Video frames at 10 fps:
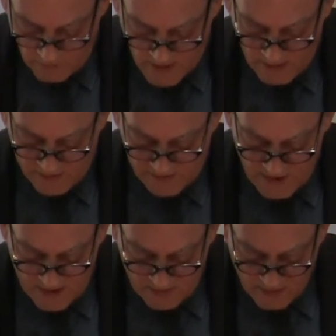writer
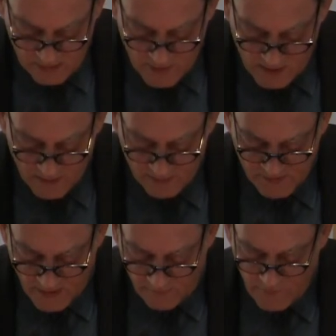seeking to ground
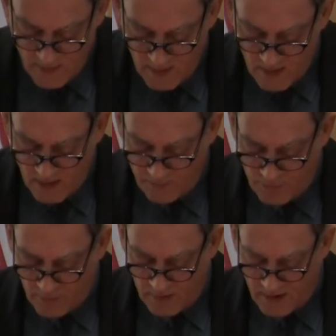himself in a
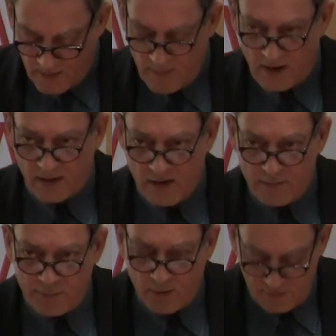purely American
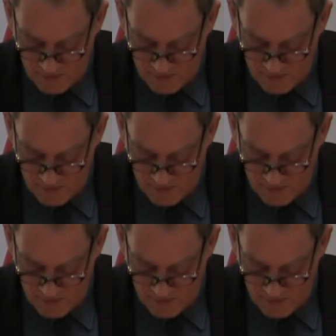approach